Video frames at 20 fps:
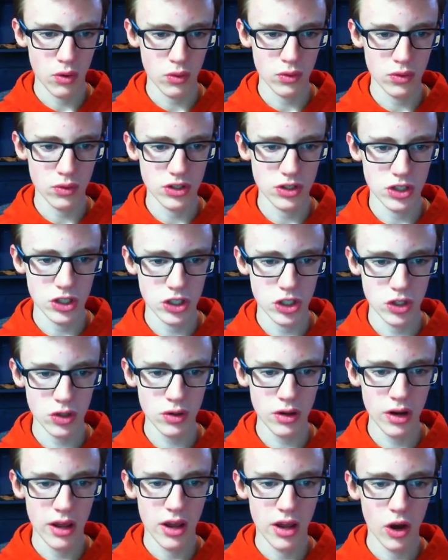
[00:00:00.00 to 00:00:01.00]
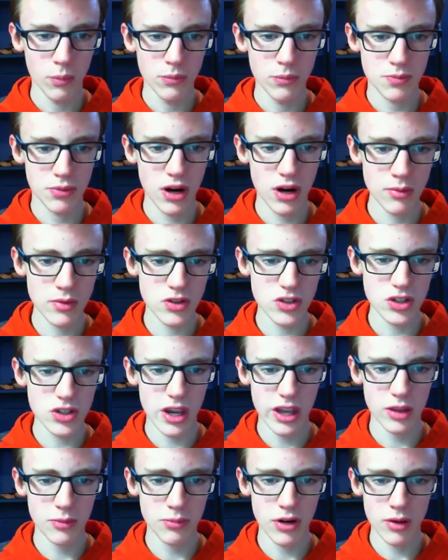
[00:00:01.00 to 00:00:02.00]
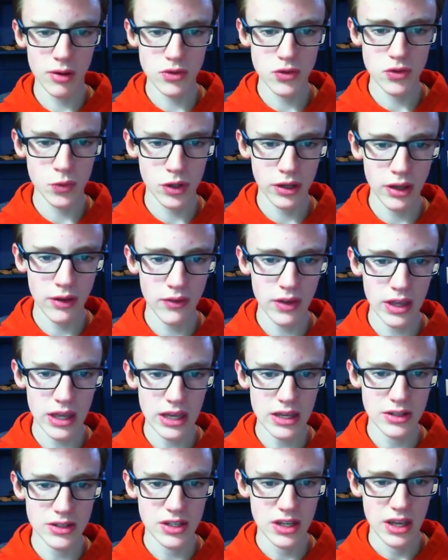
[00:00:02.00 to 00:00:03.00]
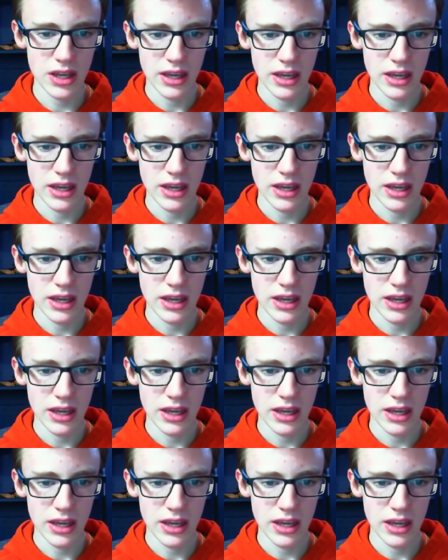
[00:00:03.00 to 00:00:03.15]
position opens parameters and the parameters we're gonna give it is